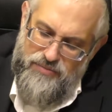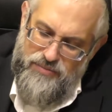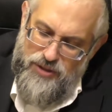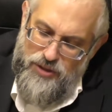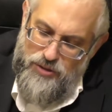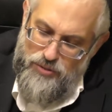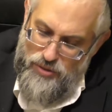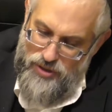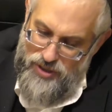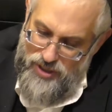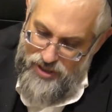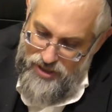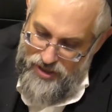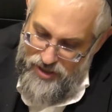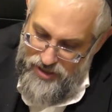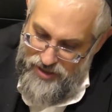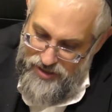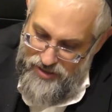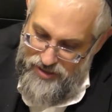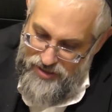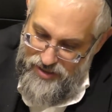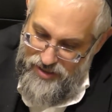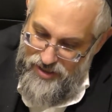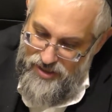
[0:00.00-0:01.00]
crooked
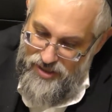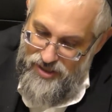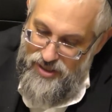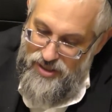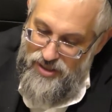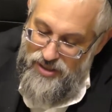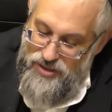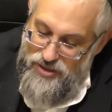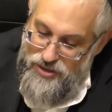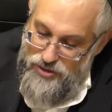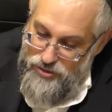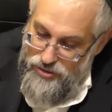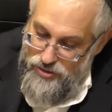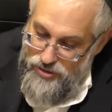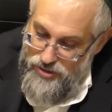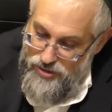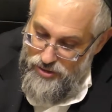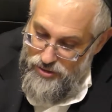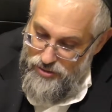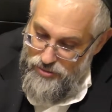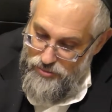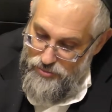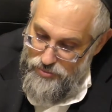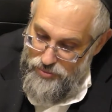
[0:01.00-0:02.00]
heart
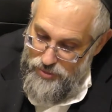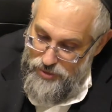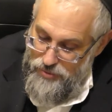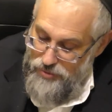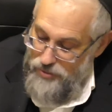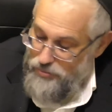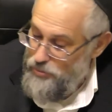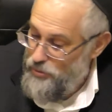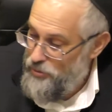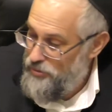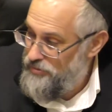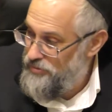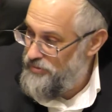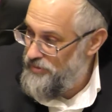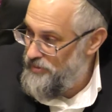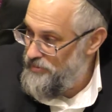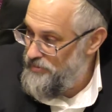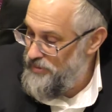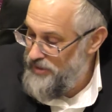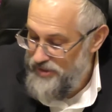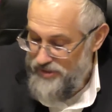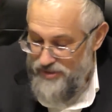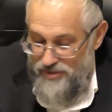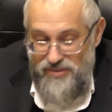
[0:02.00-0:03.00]
should be removed
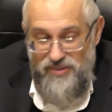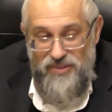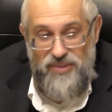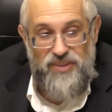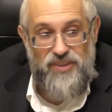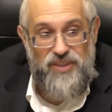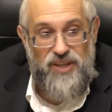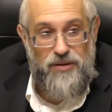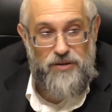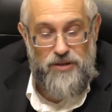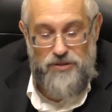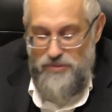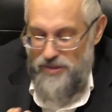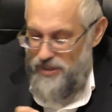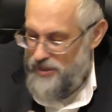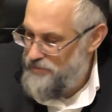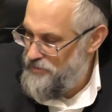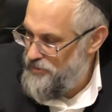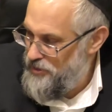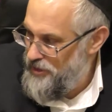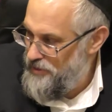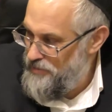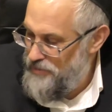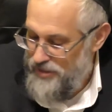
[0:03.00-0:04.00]
from me. I'm just reading the
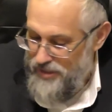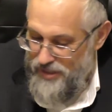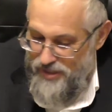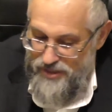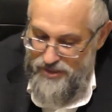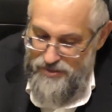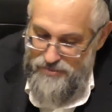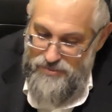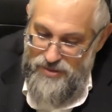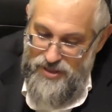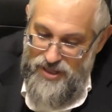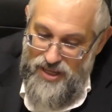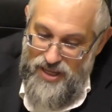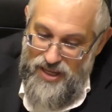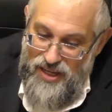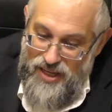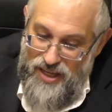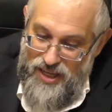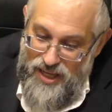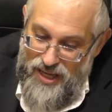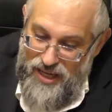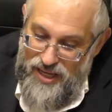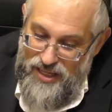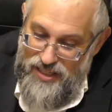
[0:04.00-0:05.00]
Psukim and Tehillim,
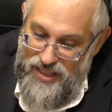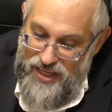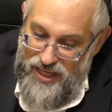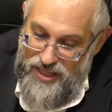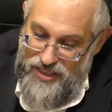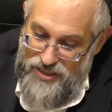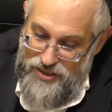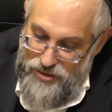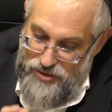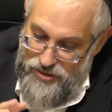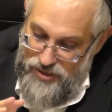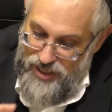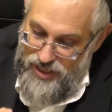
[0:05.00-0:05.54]
and I should